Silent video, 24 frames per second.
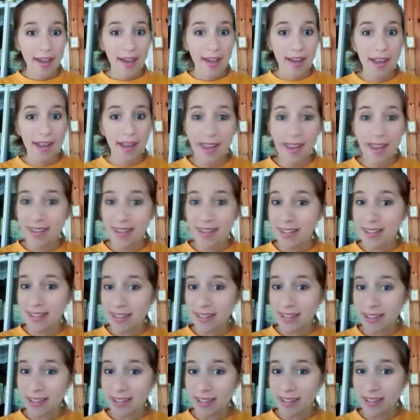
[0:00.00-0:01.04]
And
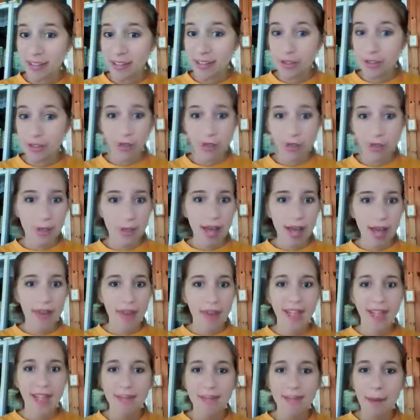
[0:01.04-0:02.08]
so yeah,
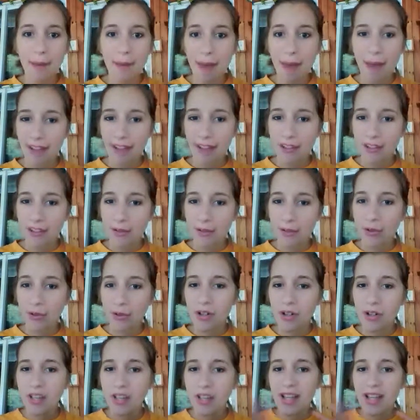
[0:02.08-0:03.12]
that's my back to
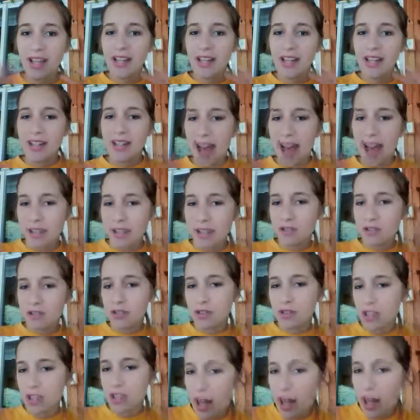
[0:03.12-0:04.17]
school natural
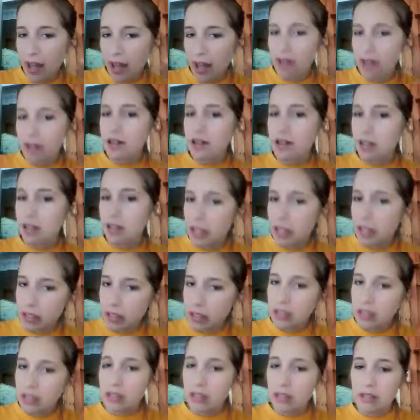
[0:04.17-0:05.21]
kind of,
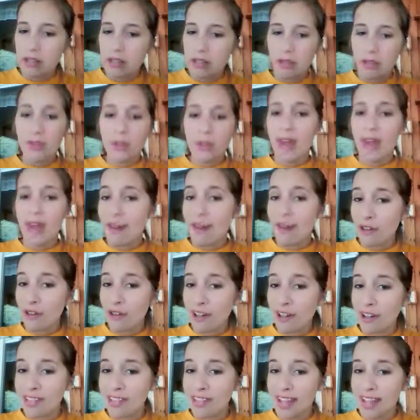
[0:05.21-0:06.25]
when you have a lot
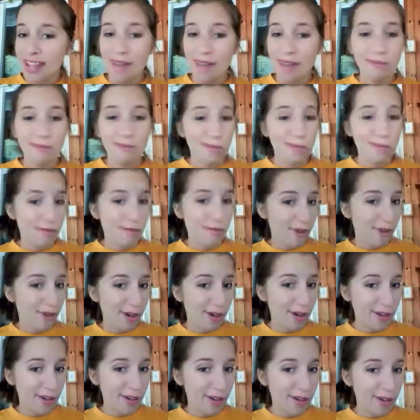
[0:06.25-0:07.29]
of time before you go
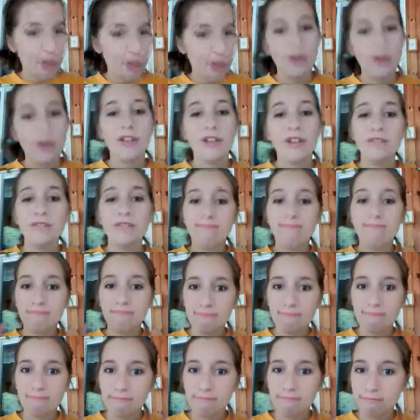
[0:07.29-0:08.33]
to school,
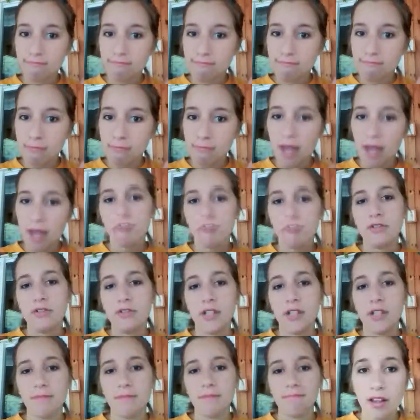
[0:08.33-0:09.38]
makeup
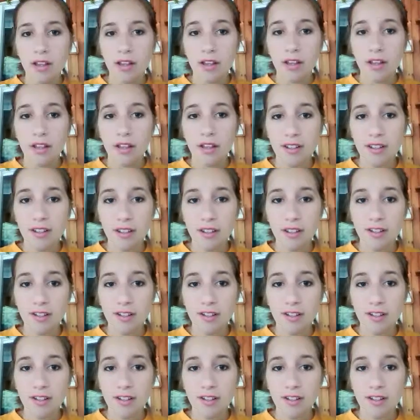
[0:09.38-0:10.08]
routine and